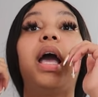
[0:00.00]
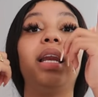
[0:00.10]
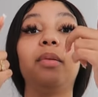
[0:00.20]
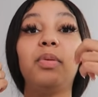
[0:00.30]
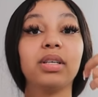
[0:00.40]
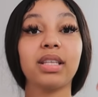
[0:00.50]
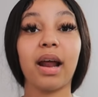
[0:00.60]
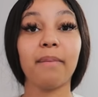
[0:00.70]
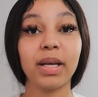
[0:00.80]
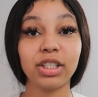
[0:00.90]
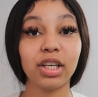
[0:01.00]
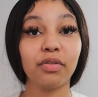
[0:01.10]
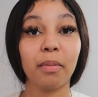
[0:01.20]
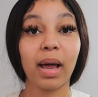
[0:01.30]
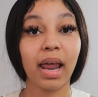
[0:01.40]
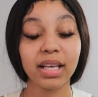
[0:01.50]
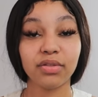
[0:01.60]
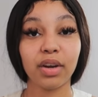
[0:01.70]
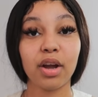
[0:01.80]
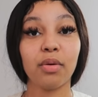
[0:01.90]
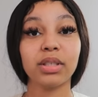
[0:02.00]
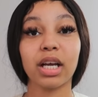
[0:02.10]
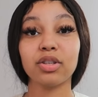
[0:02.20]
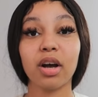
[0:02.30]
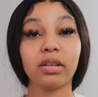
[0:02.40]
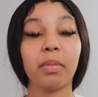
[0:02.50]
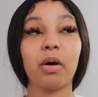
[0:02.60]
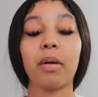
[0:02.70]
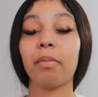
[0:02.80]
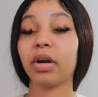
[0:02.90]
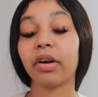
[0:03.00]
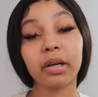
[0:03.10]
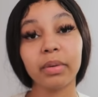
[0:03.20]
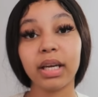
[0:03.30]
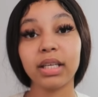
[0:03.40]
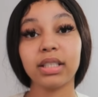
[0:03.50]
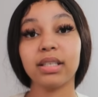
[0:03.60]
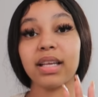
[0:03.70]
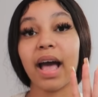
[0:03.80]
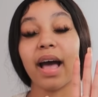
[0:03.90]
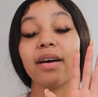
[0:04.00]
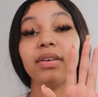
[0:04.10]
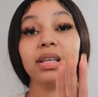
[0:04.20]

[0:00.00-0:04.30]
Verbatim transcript: any books that I mentioned from my last video which I talked about my book recommendations I have